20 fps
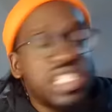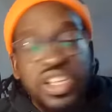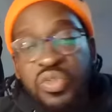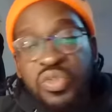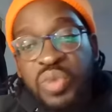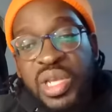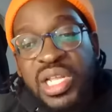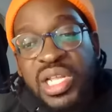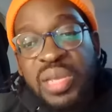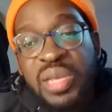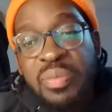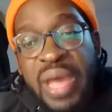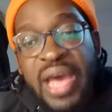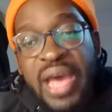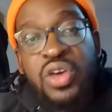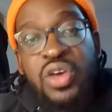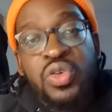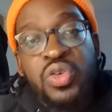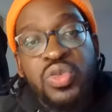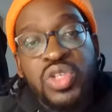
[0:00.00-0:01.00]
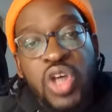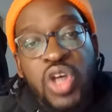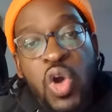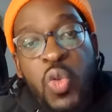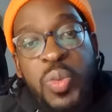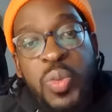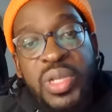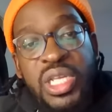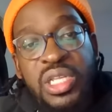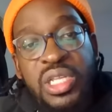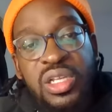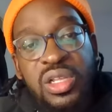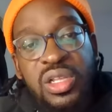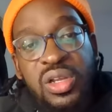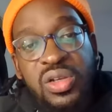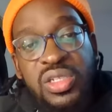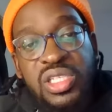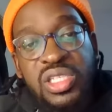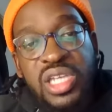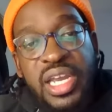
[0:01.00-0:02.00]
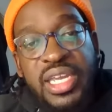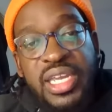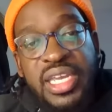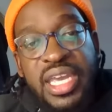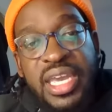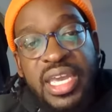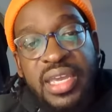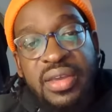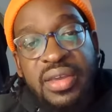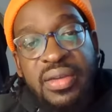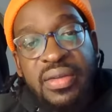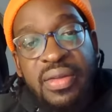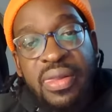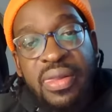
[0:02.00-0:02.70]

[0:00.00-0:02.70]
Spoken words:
it really matter who's opening alongside King?